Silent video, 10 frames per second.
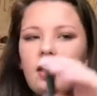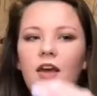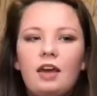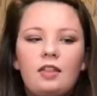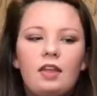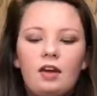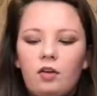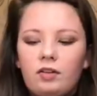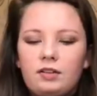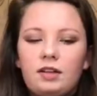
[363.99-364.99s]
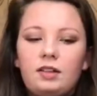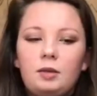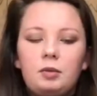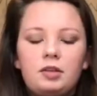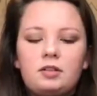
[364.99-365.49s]
and, like, all these, like,
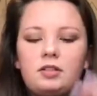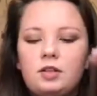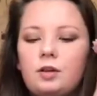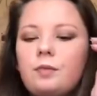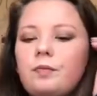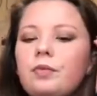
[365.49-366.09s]
lippies too.